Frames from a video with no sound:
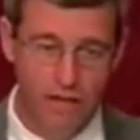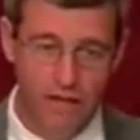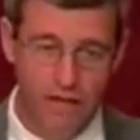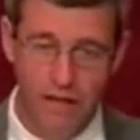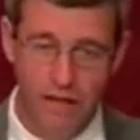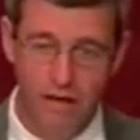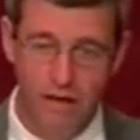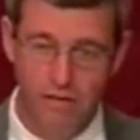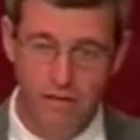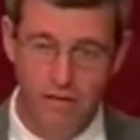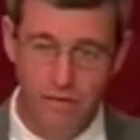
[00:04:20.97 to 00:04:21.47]

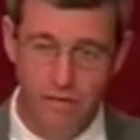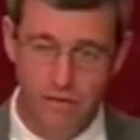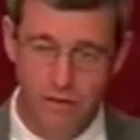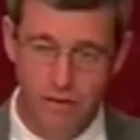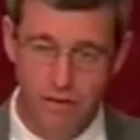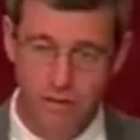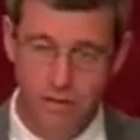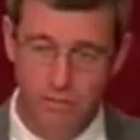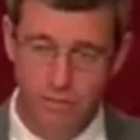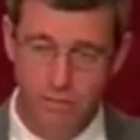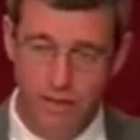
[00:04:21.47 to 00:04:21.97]
hell that's
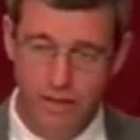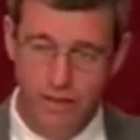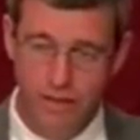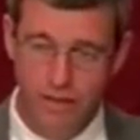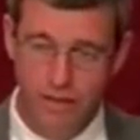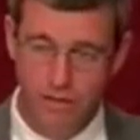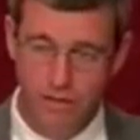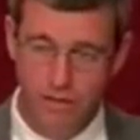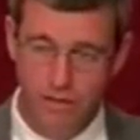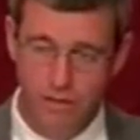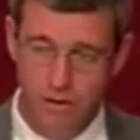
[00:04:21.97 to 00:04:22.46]
going to break
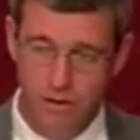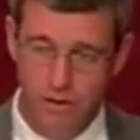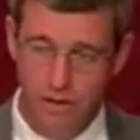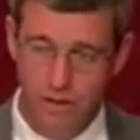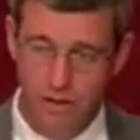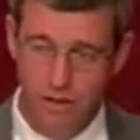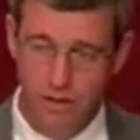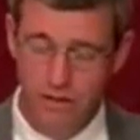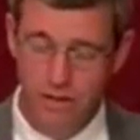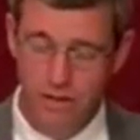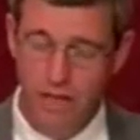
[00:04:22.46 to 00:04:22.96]
loose on
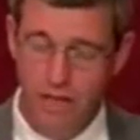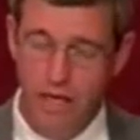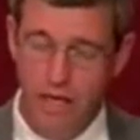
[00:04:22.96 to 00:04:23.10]
us.